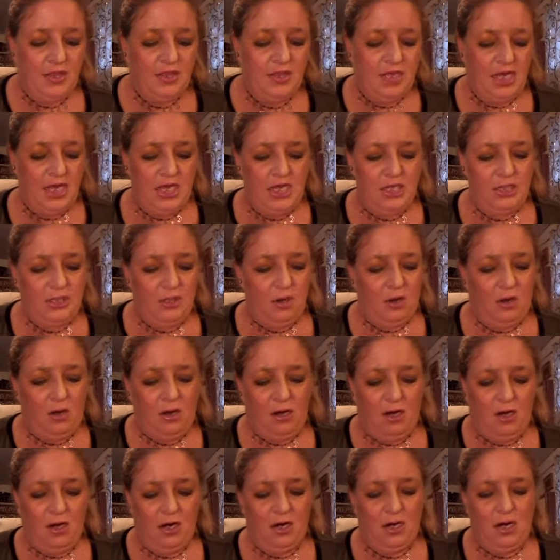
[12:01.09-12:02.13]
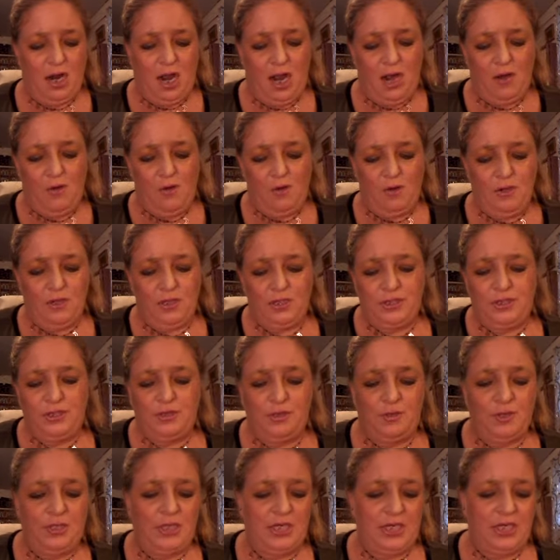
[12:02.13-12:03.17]
These are, I ordered
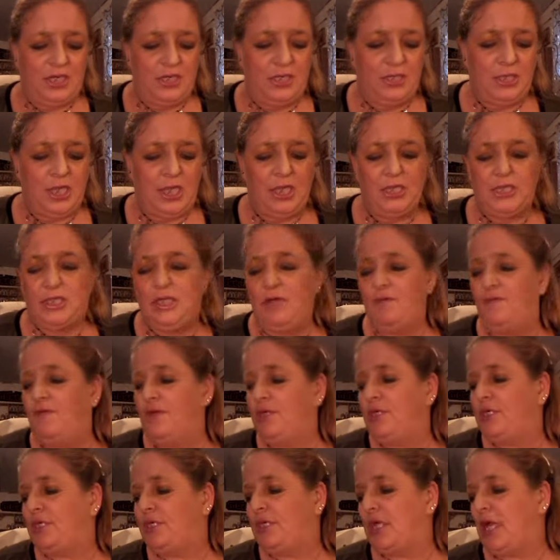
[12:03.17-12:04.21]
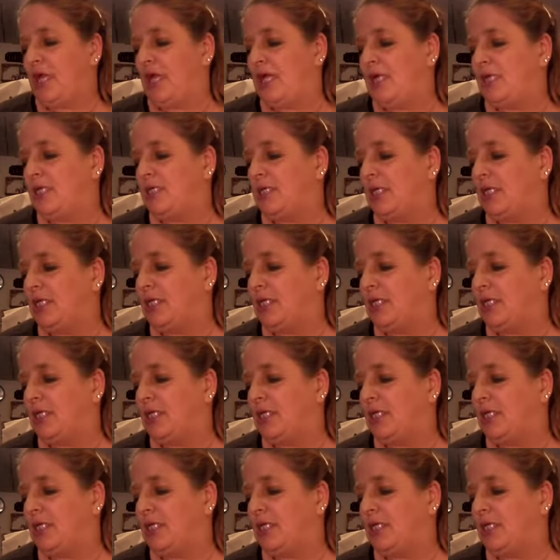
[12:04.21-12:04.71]
two of these different shades.